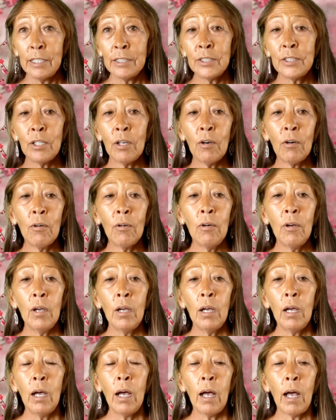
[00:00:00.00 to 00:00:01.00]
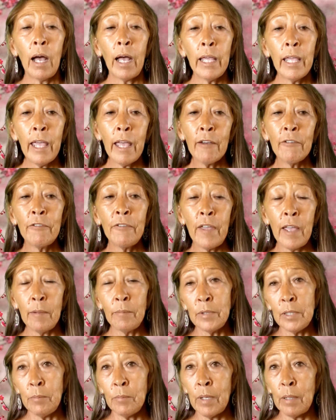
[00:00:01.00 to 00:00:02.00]
So I have
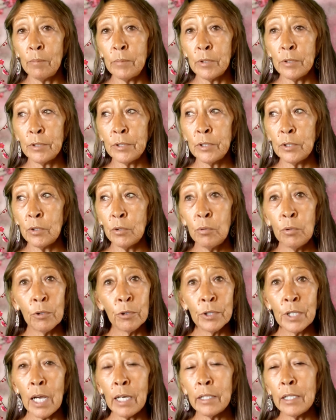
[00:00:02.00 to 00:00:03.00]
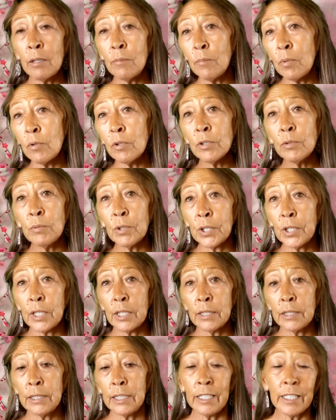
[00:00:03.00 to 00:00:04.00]
family members who are not on board with this,